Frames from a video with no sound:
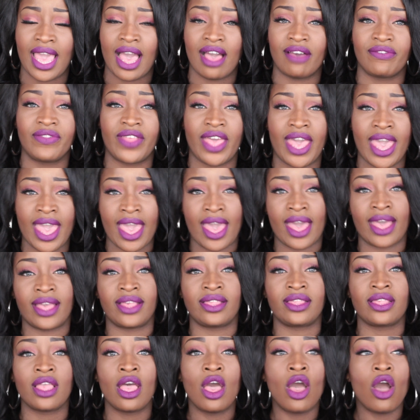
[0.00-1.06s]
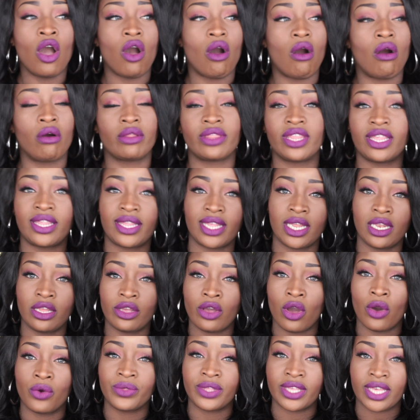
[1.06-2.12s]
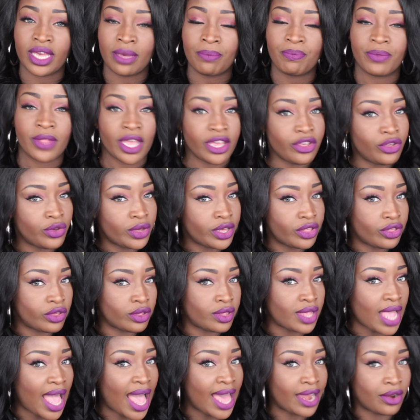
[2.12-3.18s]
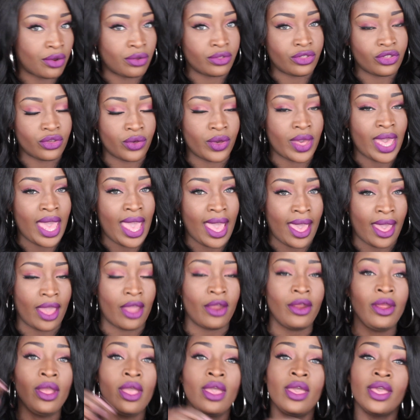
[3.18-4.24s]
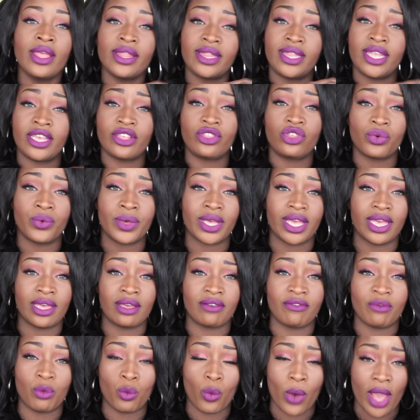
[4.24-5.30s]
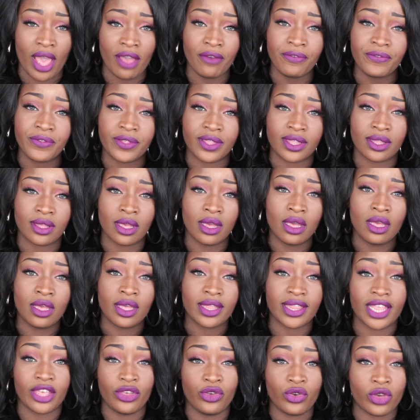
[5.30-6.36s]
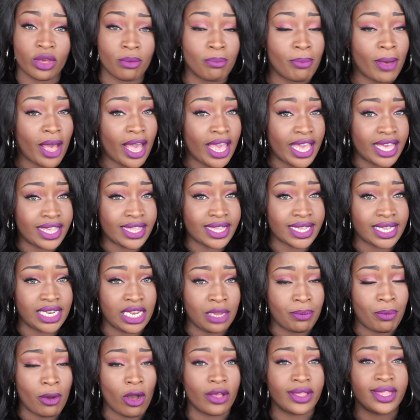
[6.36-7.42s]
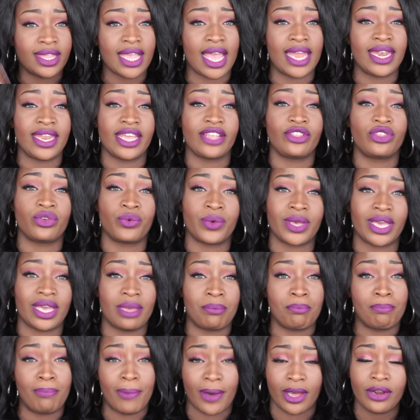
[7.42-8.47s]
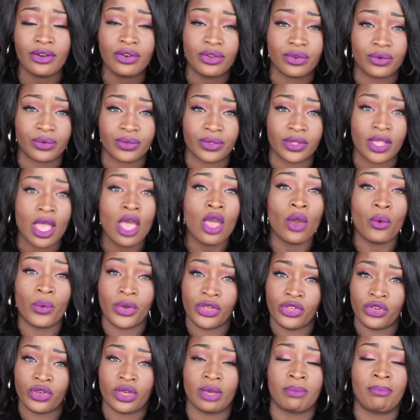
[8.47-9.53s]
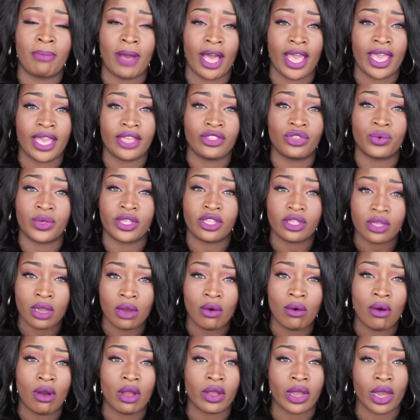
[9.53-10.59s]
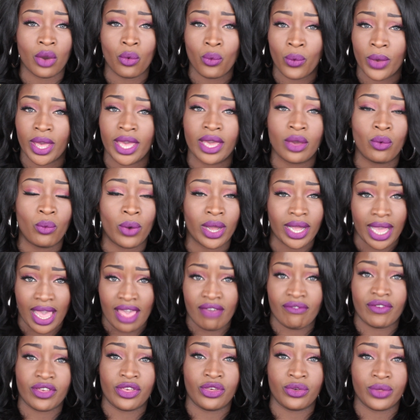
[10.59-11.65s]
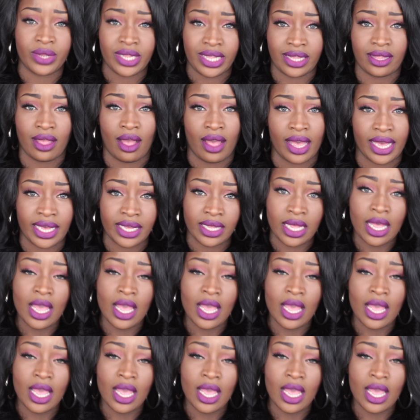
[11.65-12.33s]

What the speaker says: have the hairs on the silicone tip that you can just add onto your hair. They do it in wefts that you can buy as clip-ons, and they do it in bundles, which you can buy and do a sew-on, a wig, whatever you decide.